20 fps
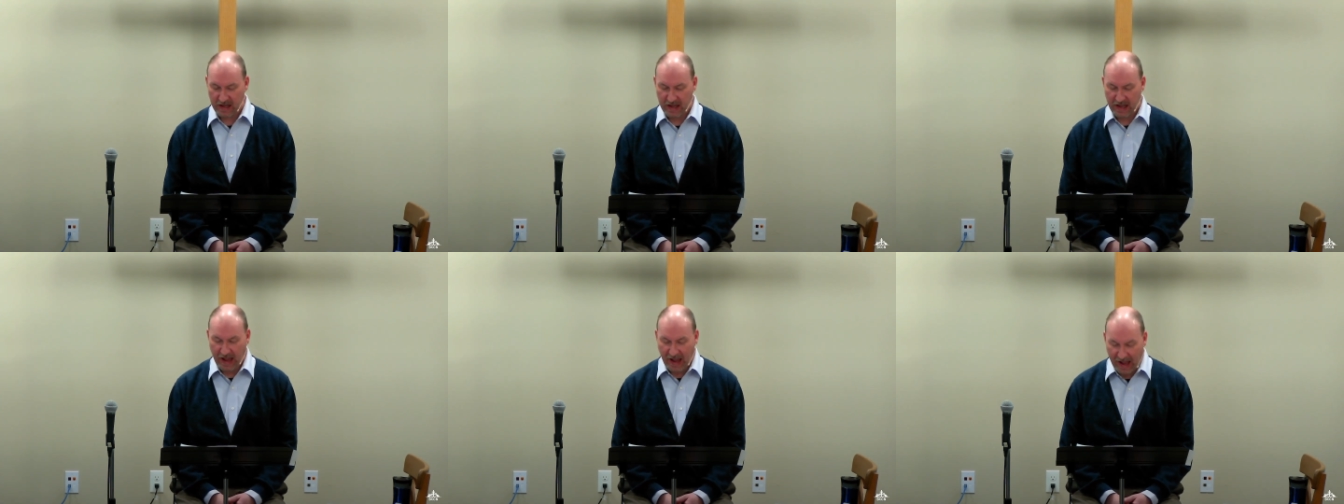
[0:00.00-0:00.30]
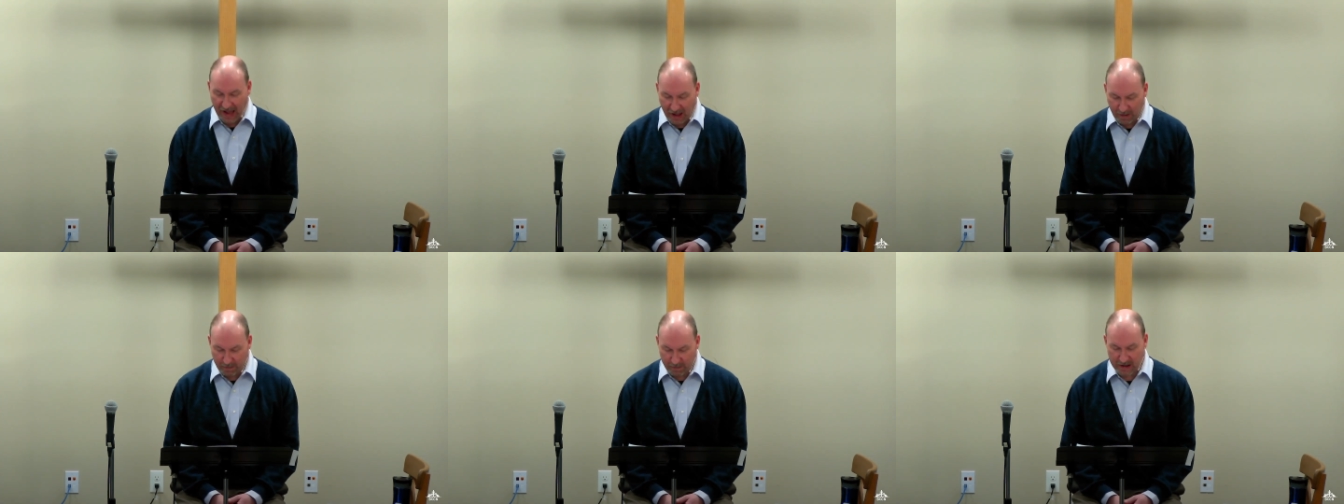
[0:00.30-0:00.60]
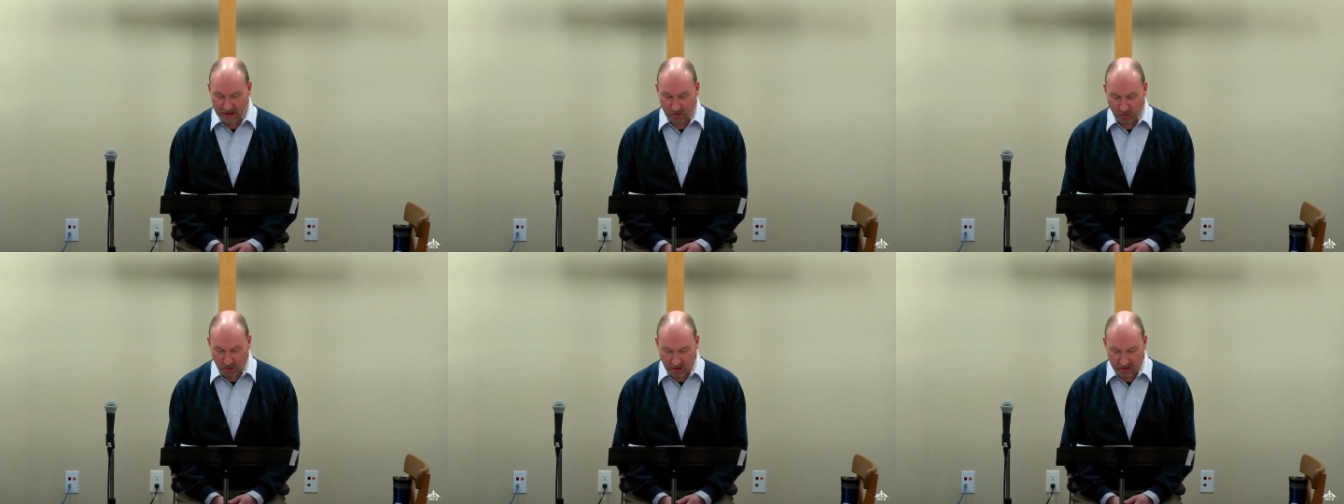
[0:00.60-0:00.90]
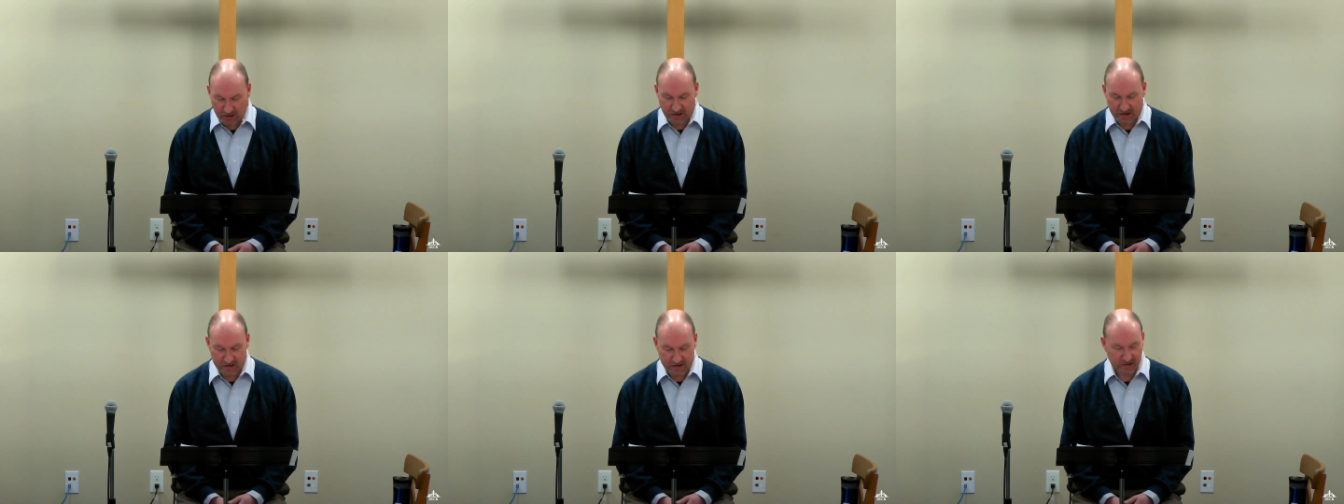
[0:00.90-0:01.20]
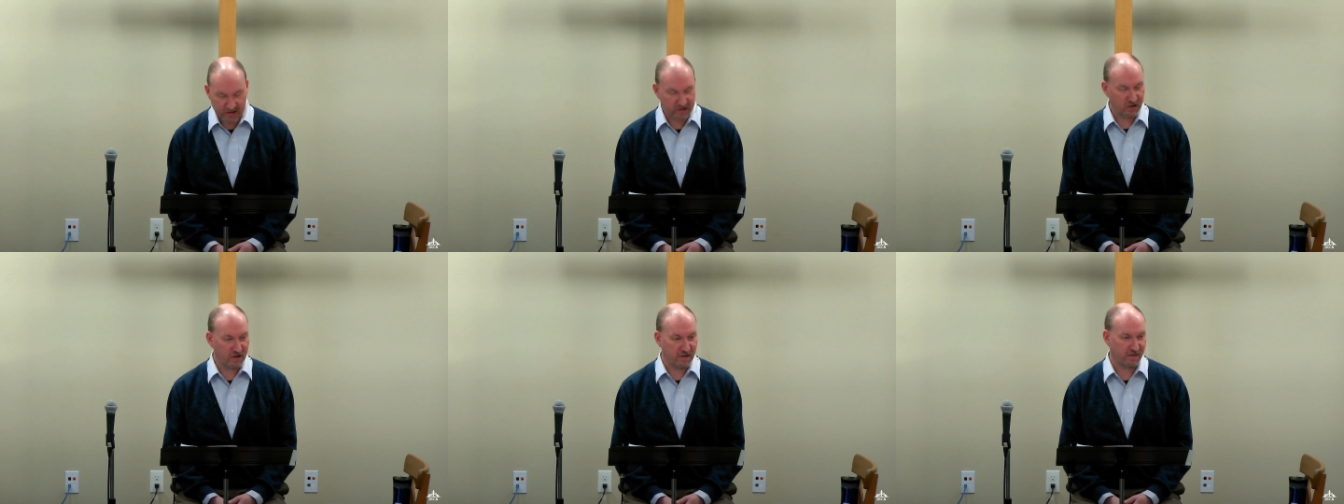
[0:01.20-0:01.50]
happy with his
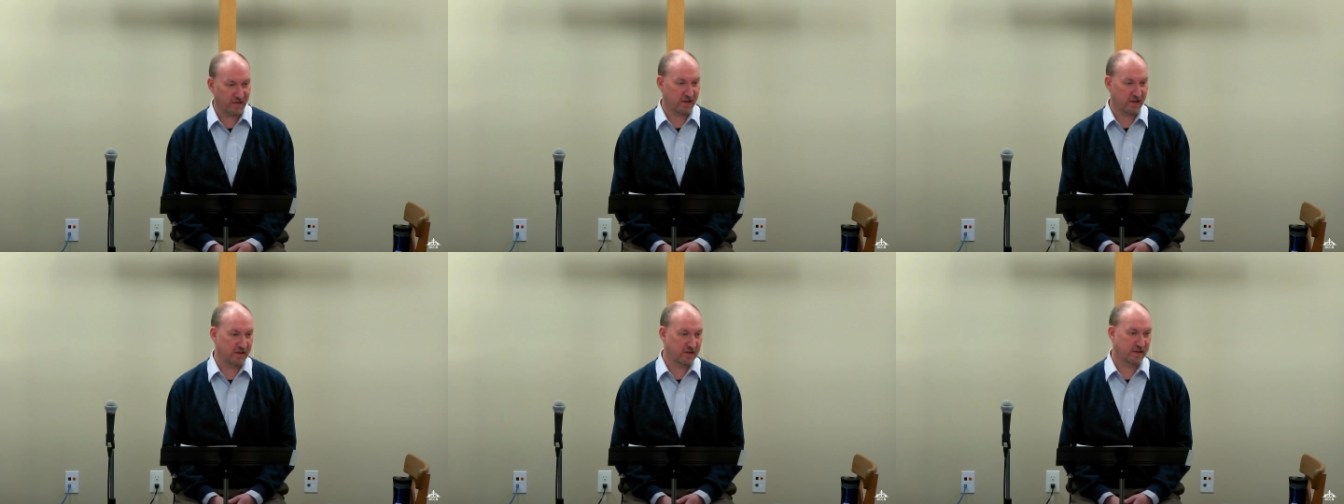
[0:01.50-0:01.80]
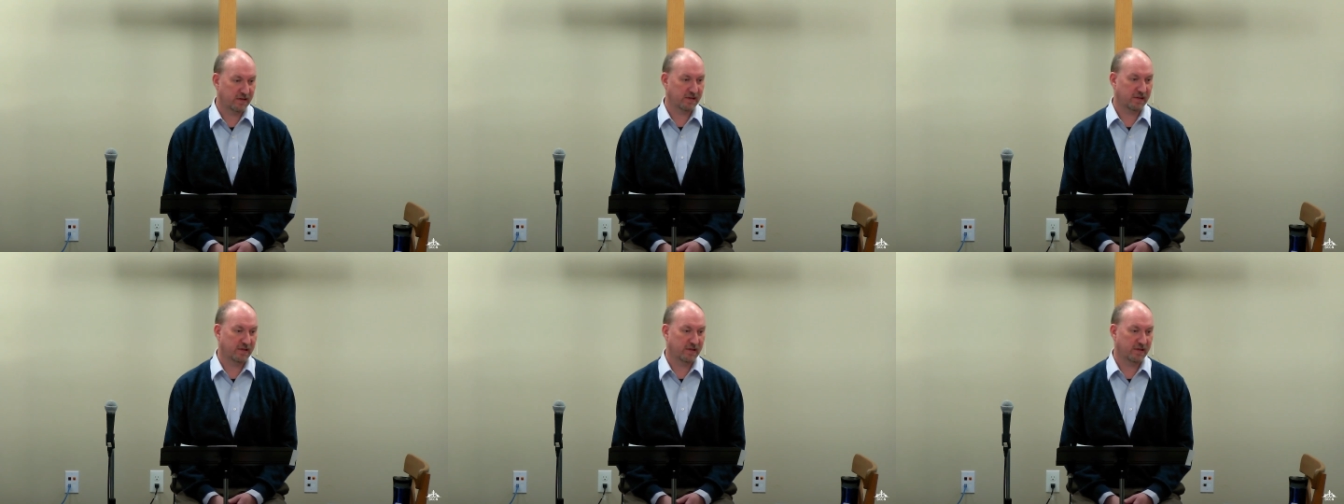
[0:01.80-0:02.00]
servant.